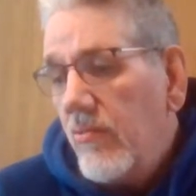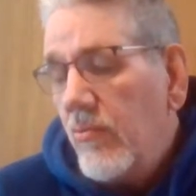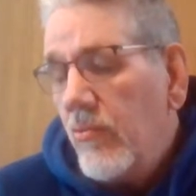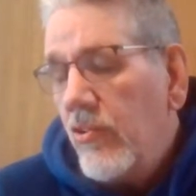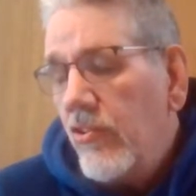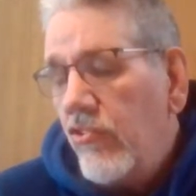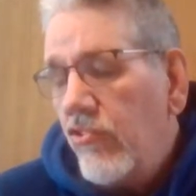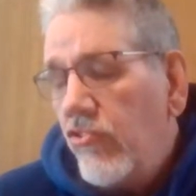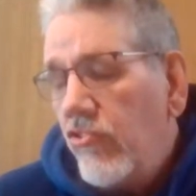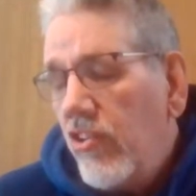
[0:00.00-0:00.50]

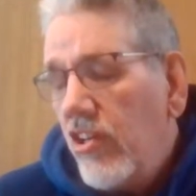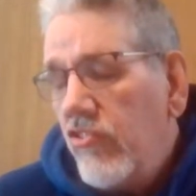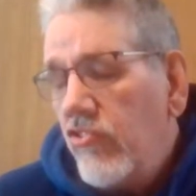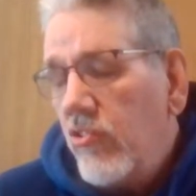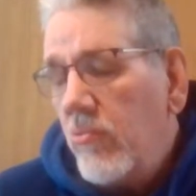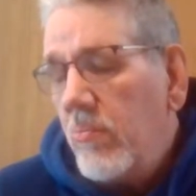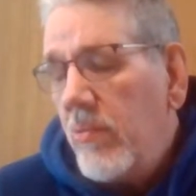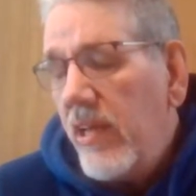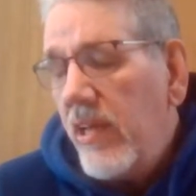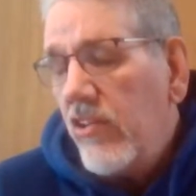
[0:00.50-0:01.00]
was such
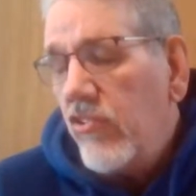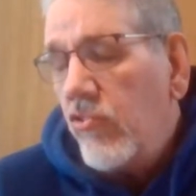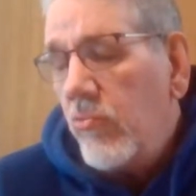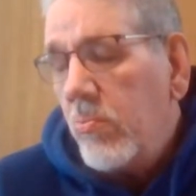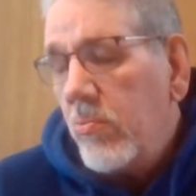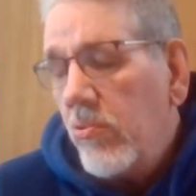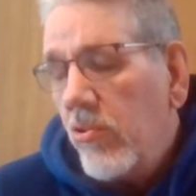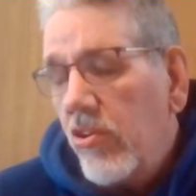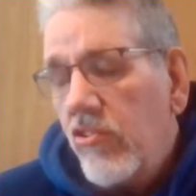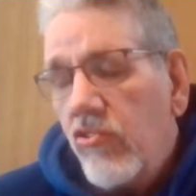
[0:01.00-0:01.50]
a big
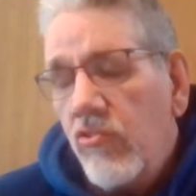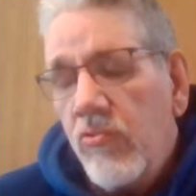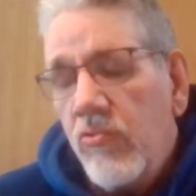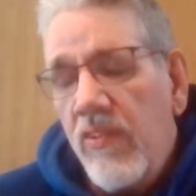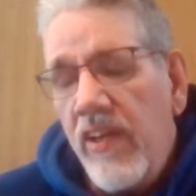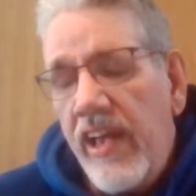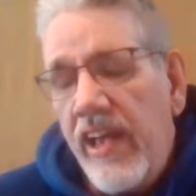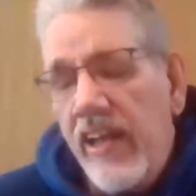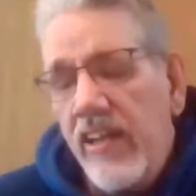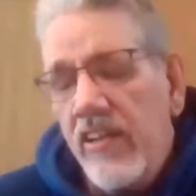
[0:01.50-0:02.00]
sports
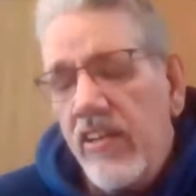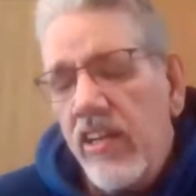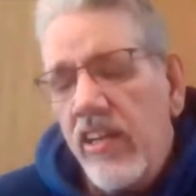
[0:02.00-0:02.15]
fan,